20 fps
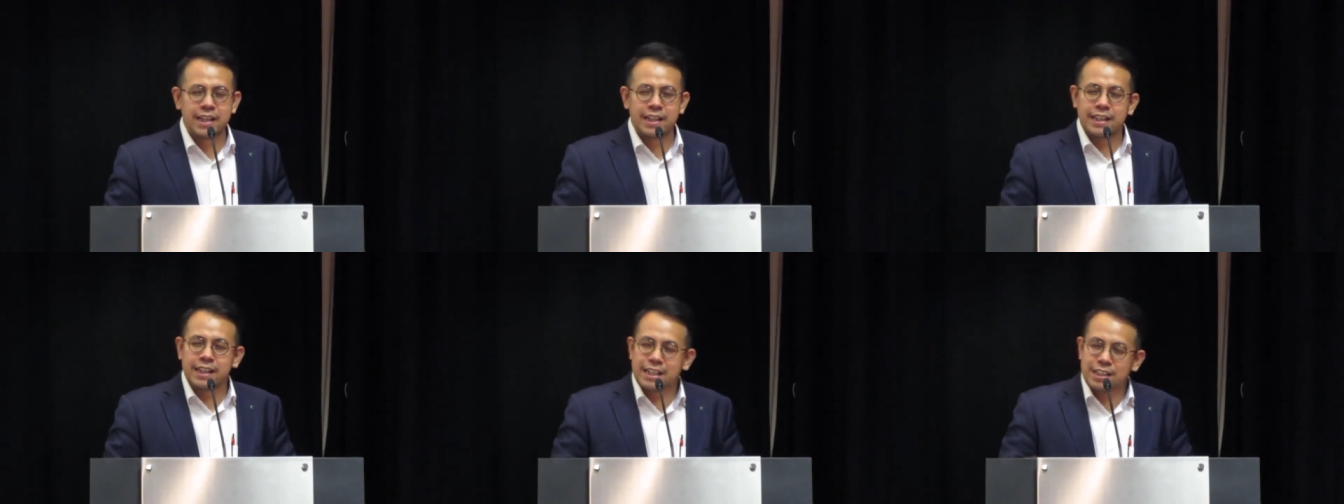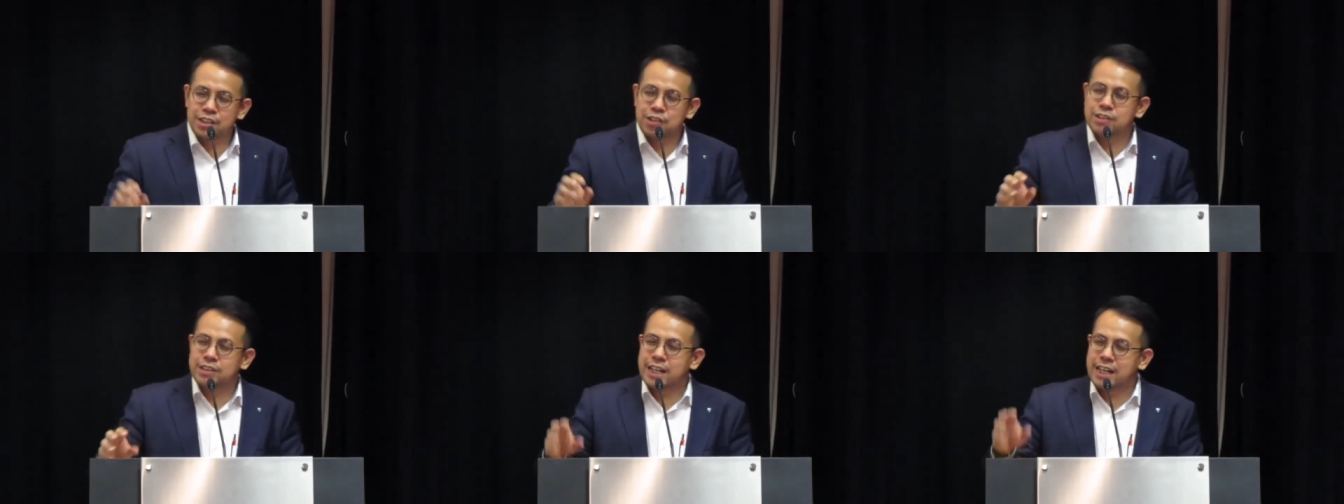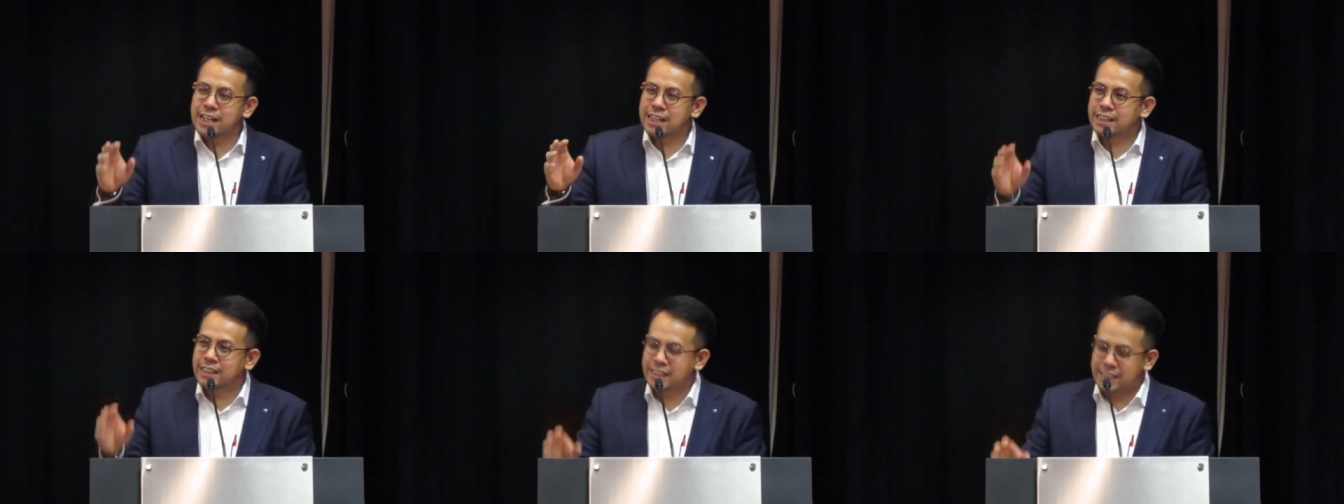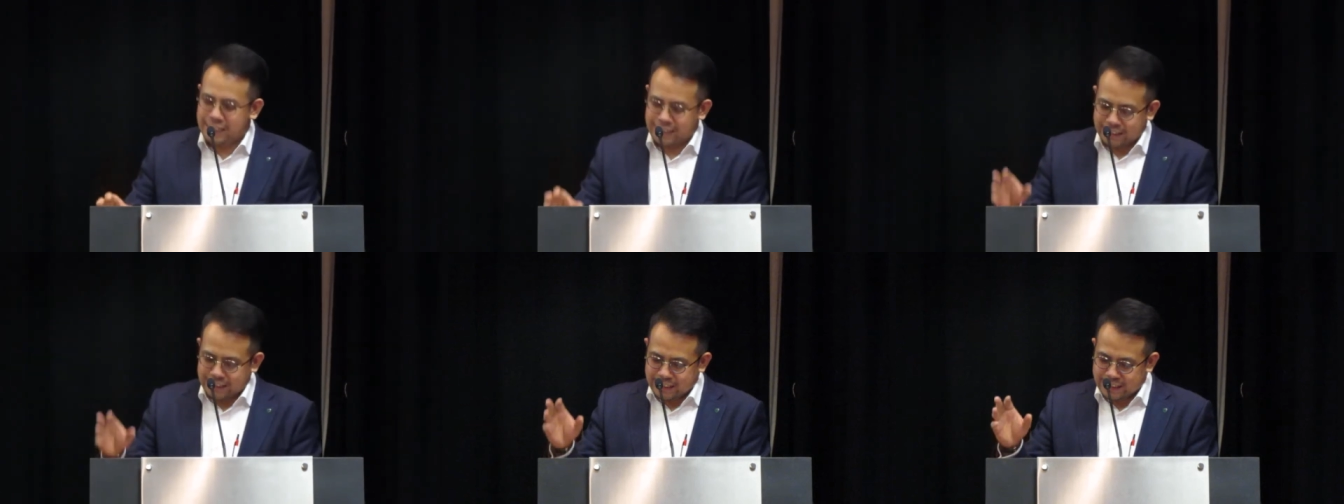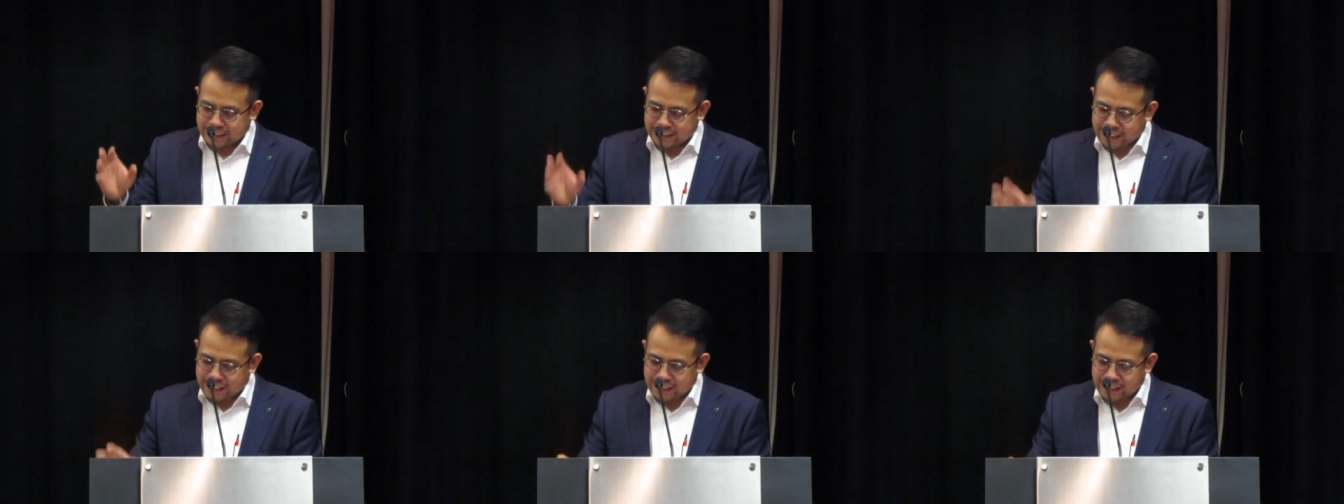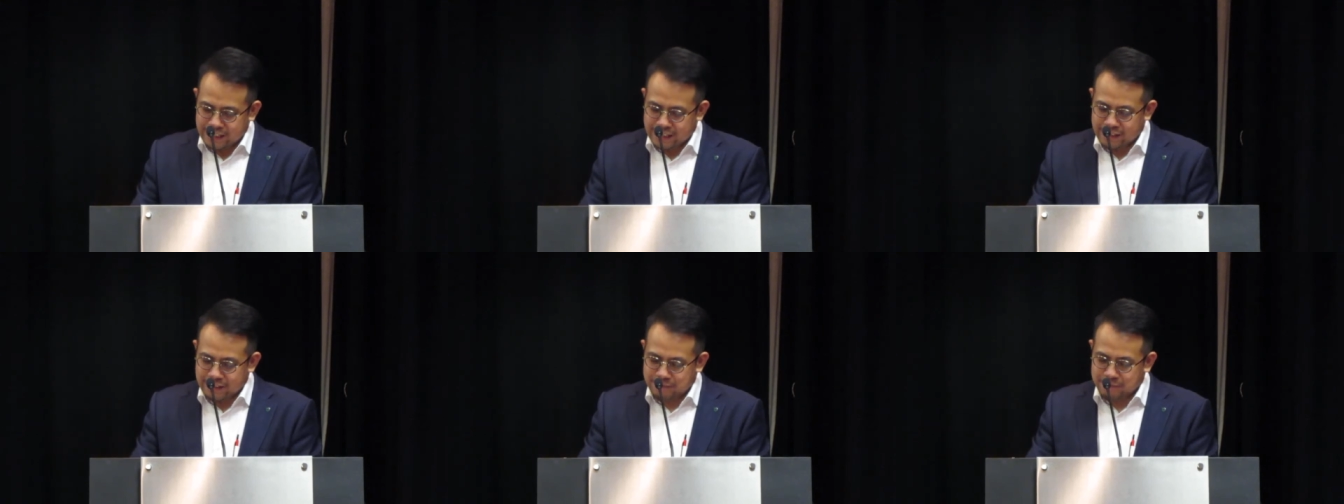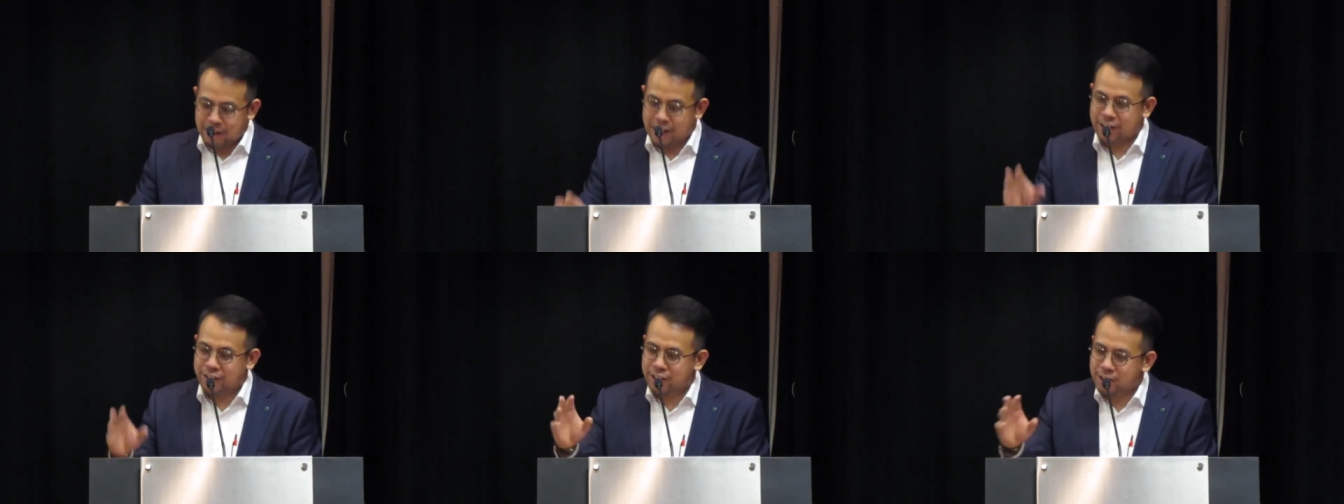that society is sustained
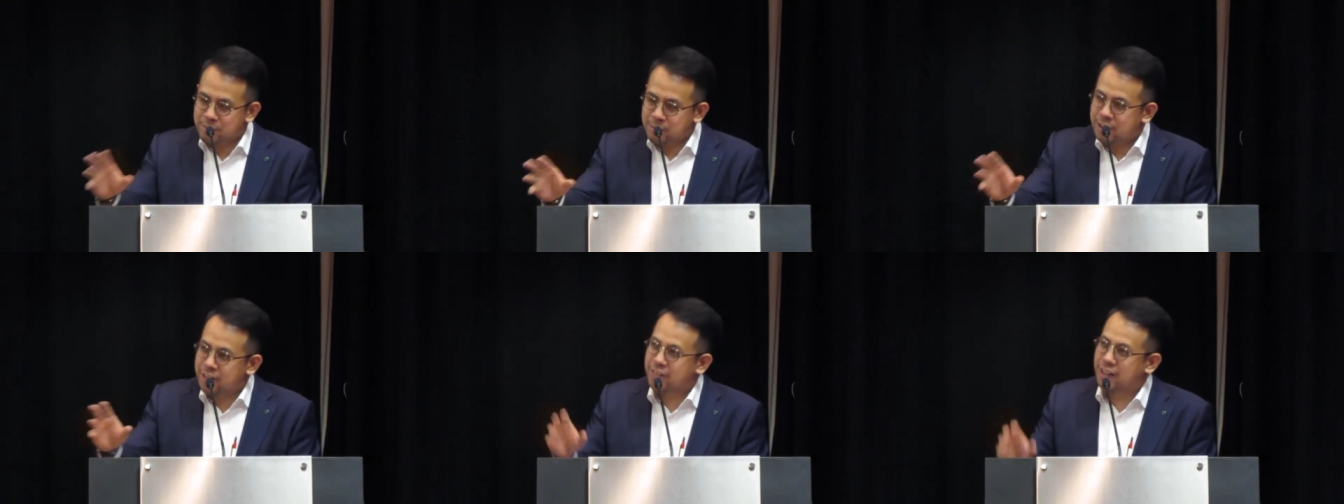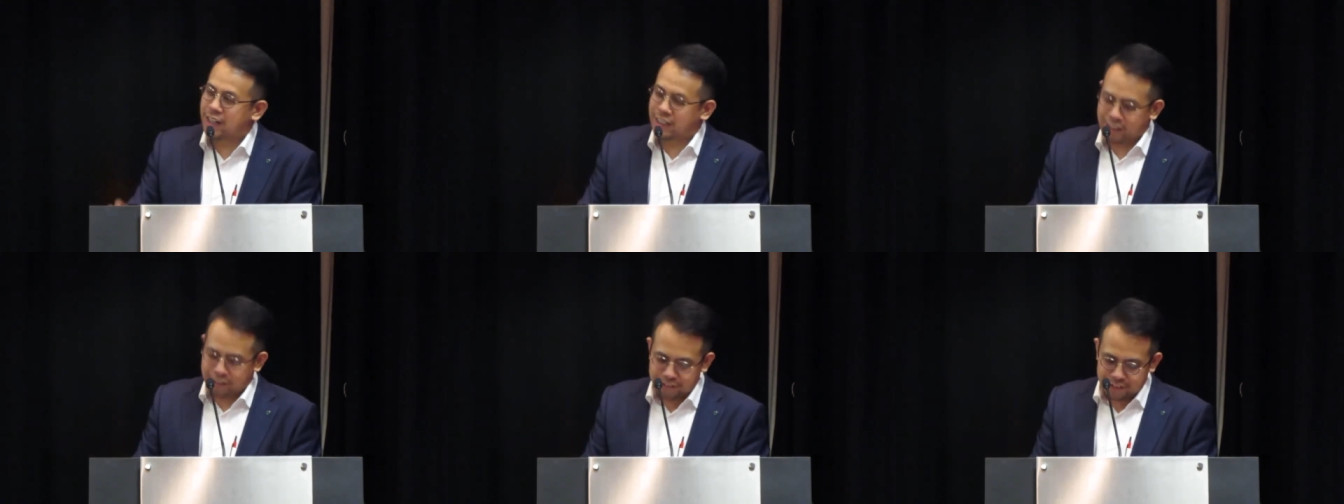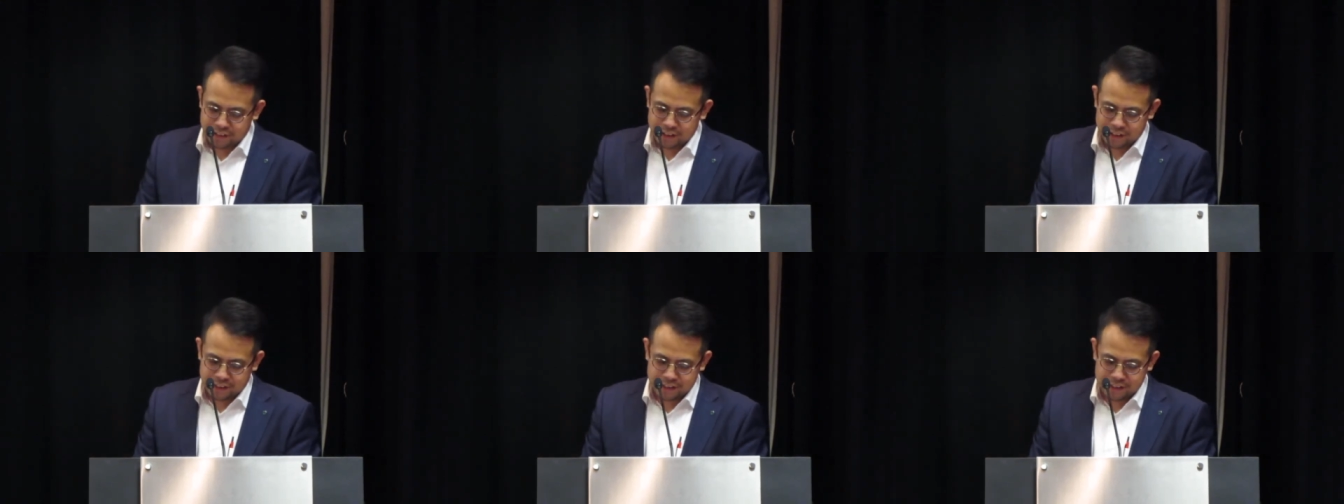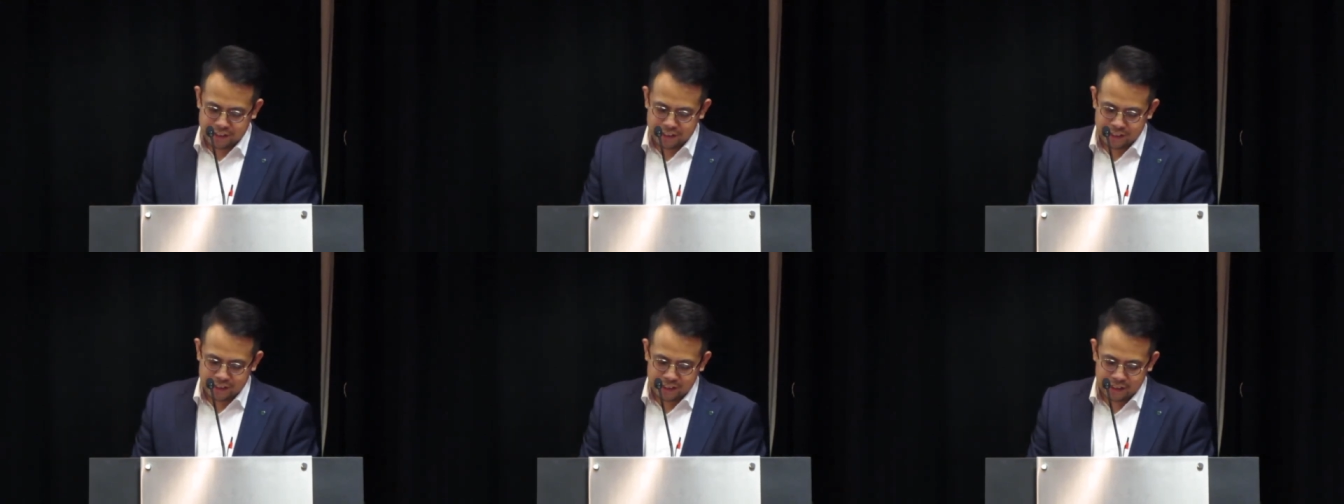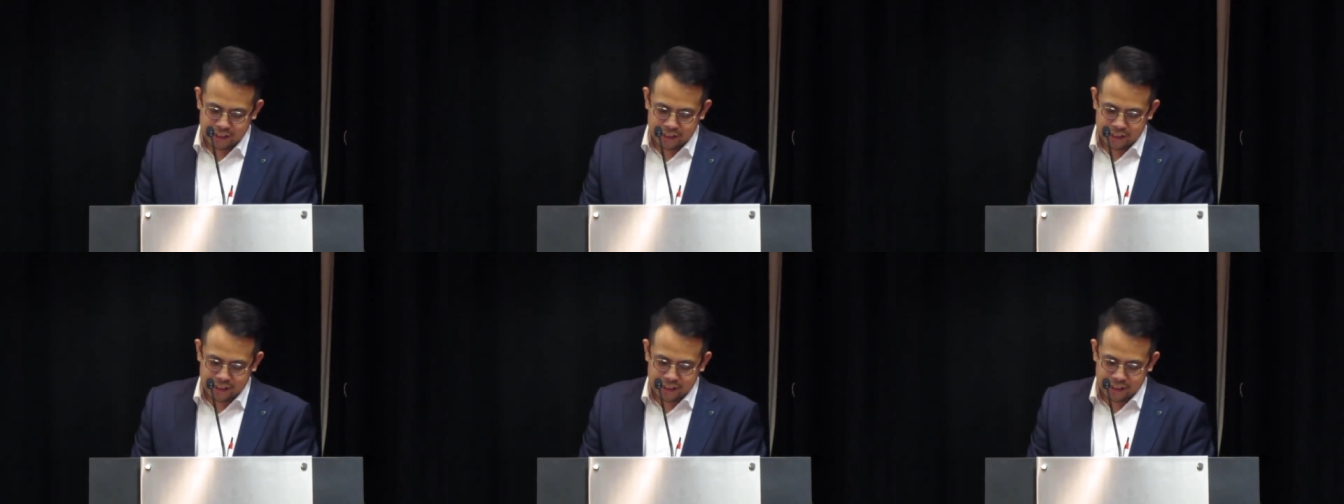by criminal activities.